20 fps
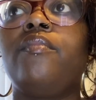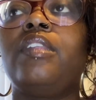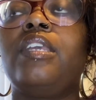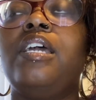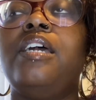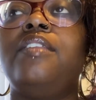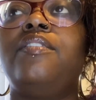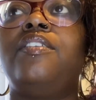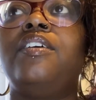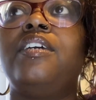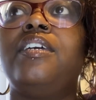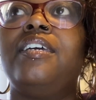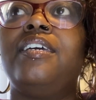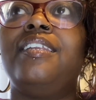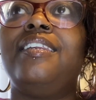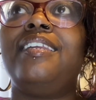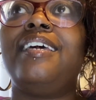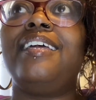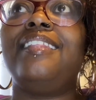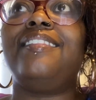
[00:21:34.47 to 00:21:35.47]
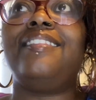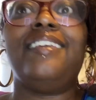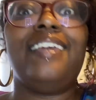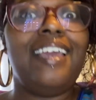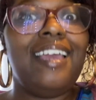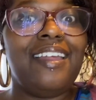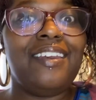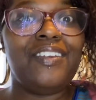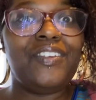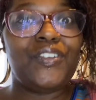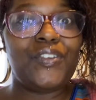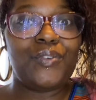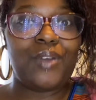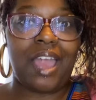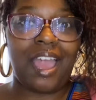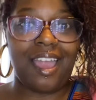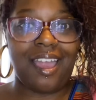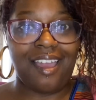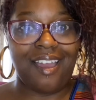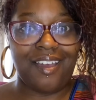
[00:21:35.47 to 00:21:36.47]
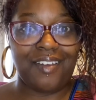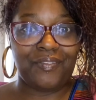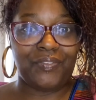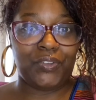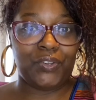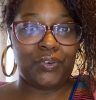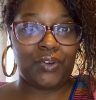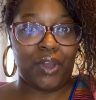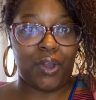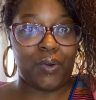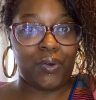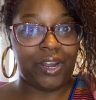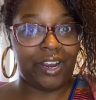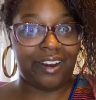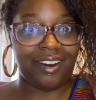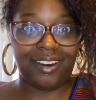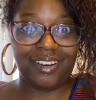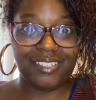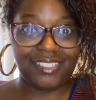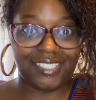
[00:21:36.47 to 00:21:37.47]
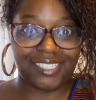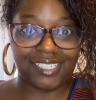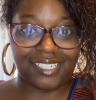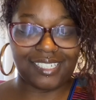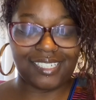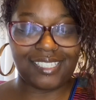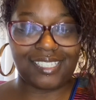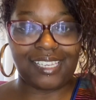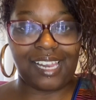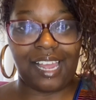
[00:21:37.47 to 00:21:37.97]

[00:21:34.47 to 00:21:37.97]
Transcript: then you have, you know, urges.